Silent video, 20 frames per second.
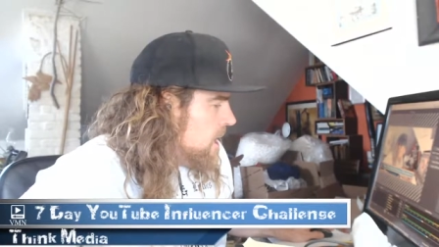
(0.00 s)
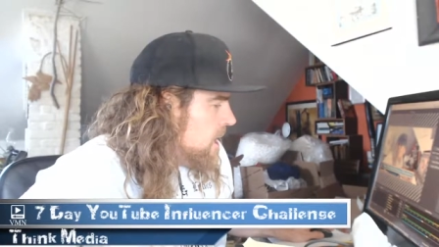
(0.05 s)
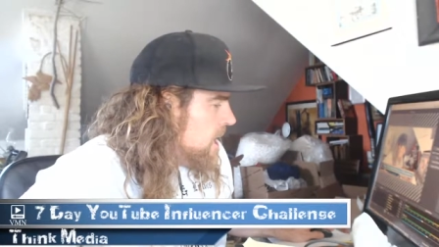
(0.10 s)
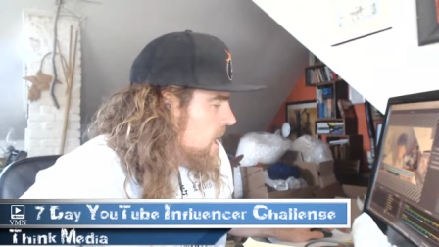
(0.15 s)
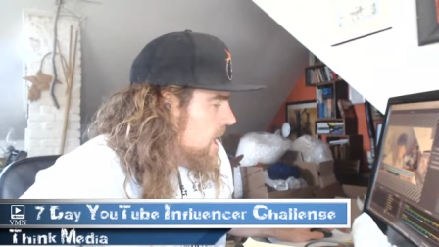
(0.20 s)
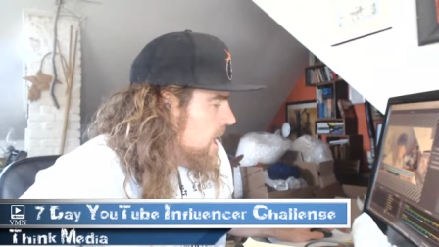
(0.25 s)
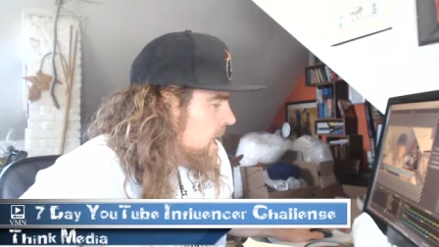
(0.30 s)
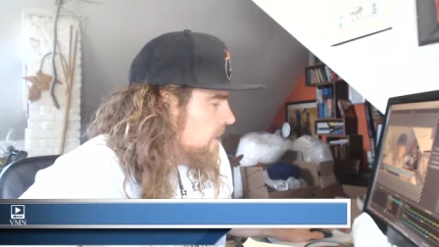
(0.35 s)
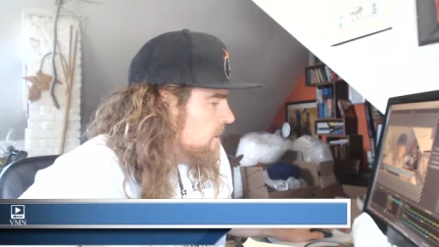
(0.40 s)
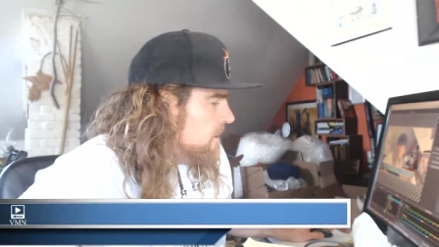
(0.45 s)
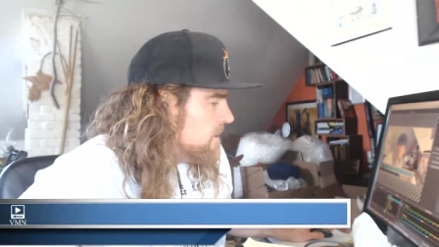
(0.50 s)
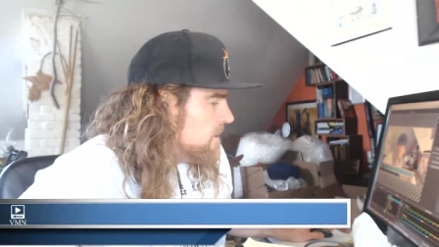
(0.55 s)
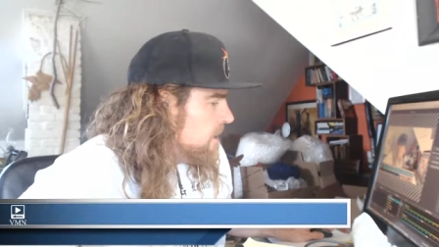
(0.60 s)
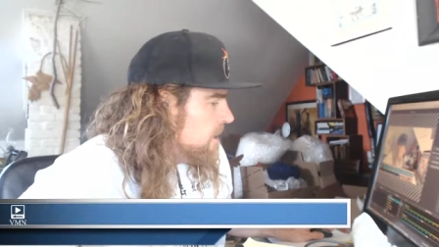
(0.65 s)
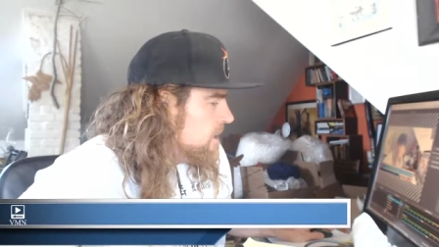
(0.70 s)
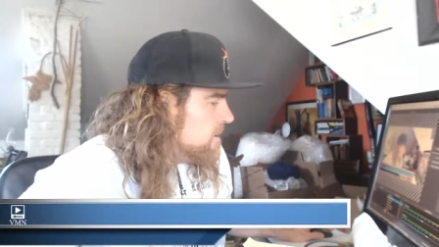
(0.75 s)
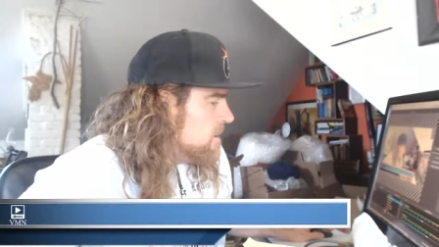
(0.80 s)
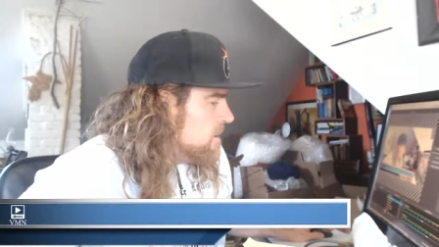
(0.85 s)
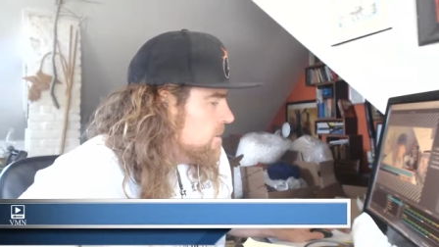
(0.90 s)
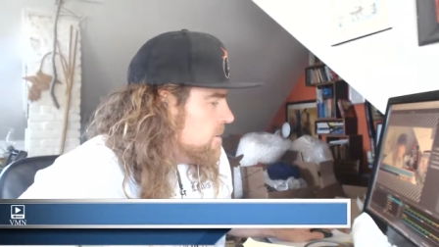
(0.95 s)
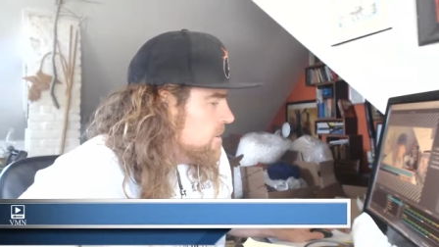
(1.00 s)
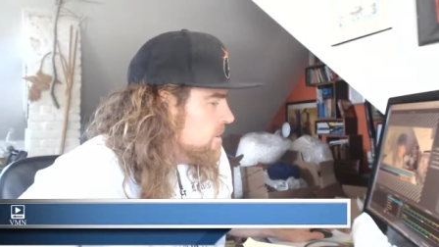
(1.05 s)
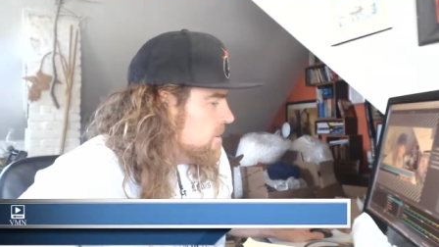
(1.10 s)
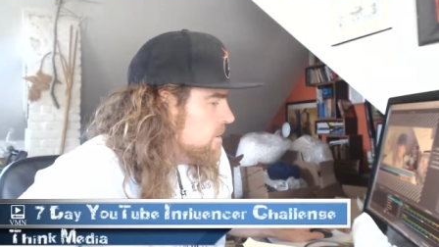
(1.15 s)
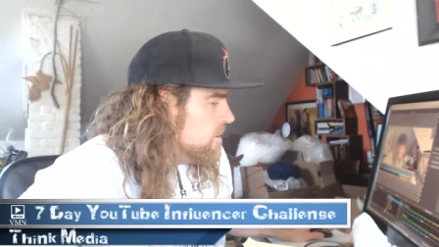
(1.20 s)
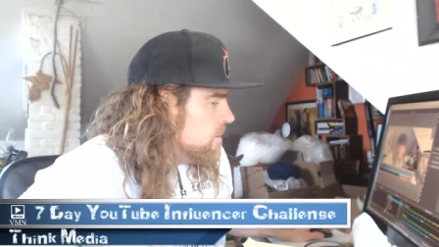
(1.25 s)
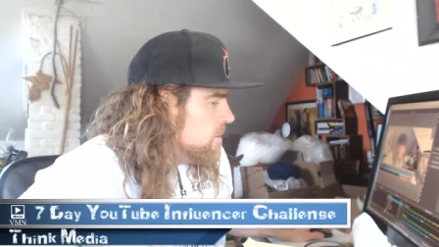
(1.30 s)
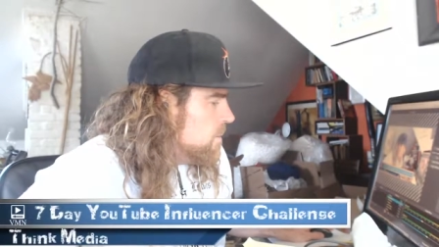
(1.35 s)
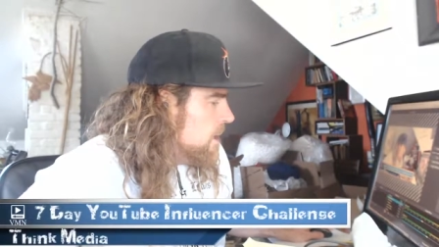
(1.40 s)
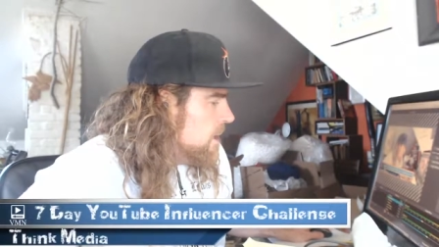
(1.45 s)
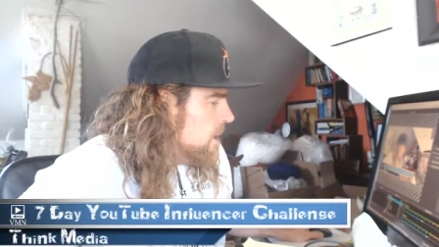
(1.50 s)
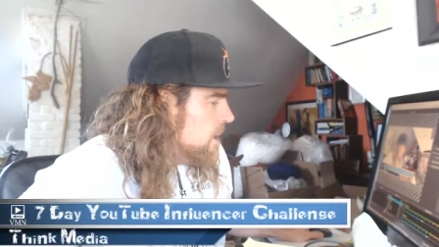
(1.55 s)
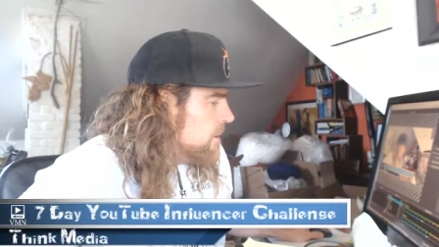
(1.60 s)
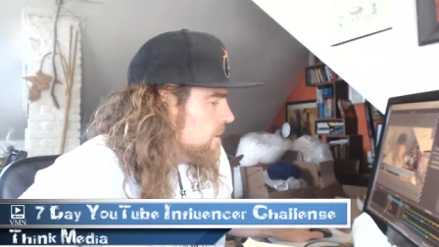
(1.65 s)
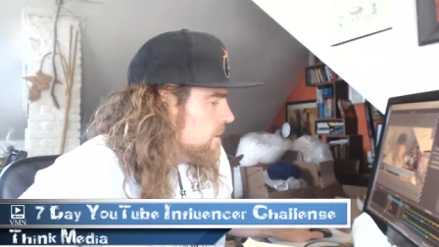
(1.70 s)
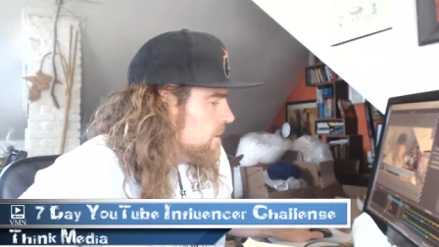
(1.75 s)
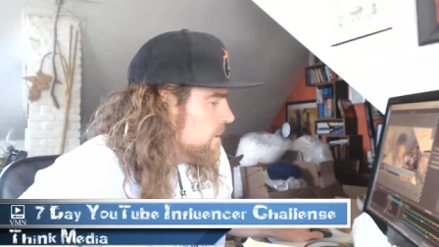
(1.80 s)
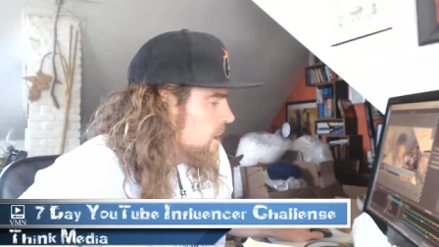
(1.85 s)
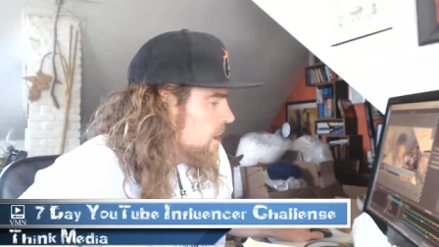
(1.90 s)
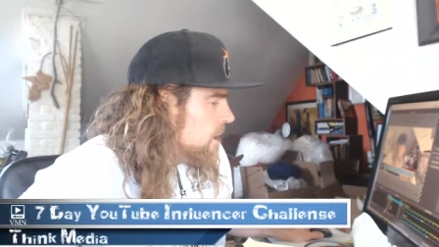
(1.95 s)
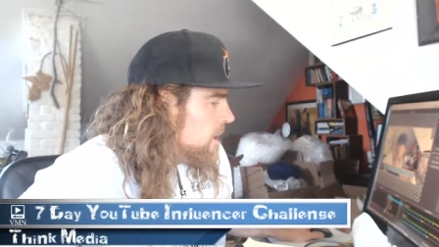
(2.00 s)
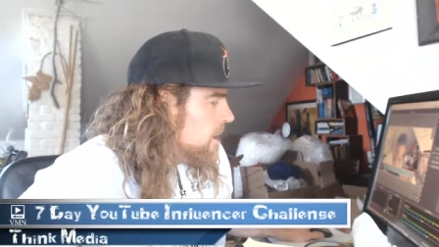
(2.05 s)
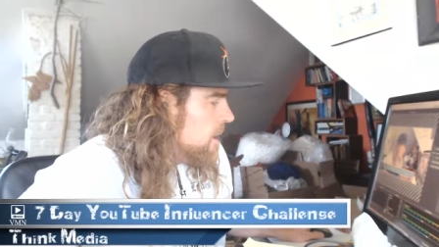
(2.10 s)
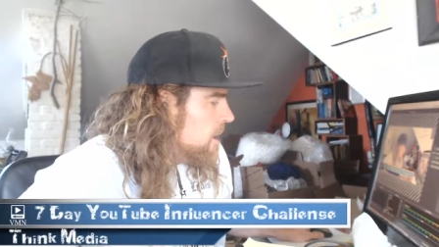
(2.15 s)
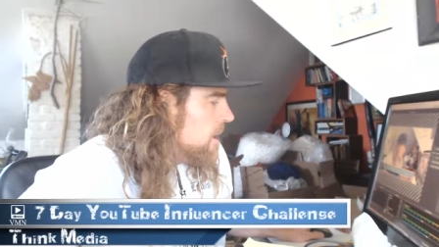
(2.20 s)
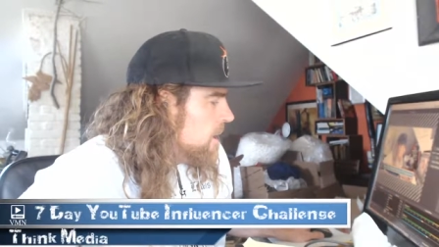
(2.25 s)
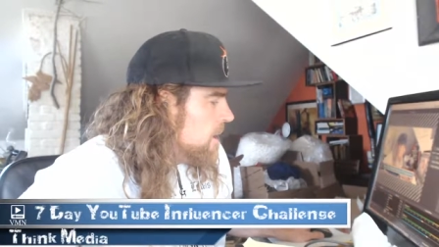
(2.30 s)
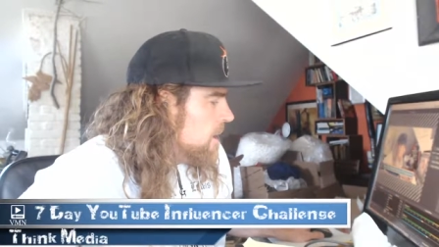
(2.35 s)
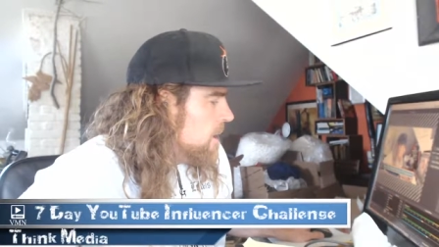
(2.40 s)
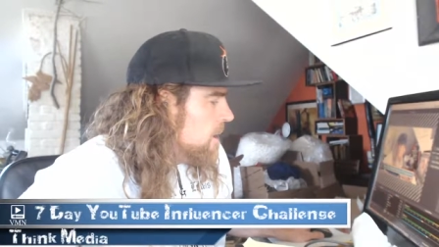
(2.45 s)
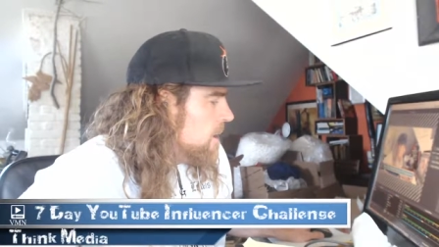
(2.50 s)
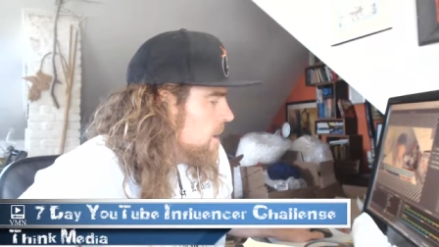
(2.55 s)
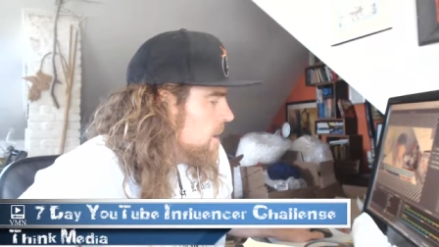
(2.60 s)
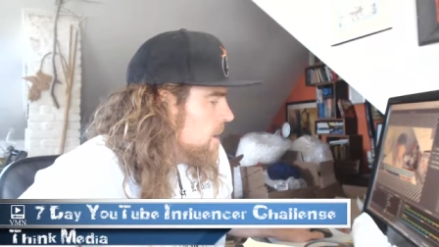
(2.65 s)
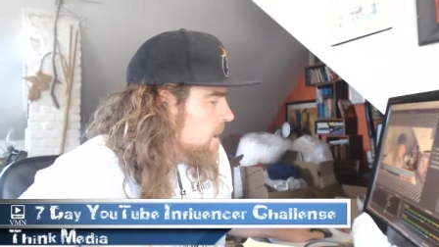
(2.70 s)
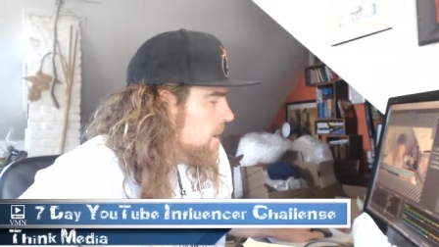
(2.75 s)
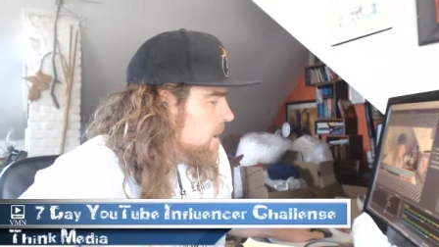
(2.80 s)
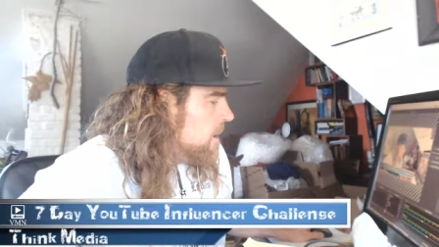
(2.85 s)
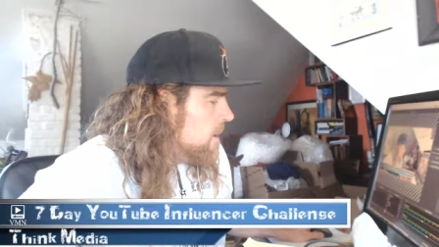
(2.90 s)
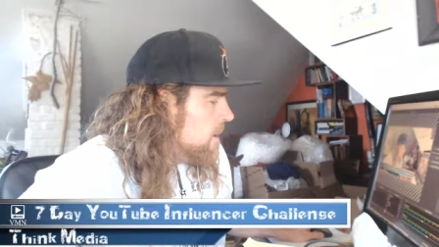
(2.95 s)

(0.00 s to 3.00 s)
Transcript: And this has to do with uh,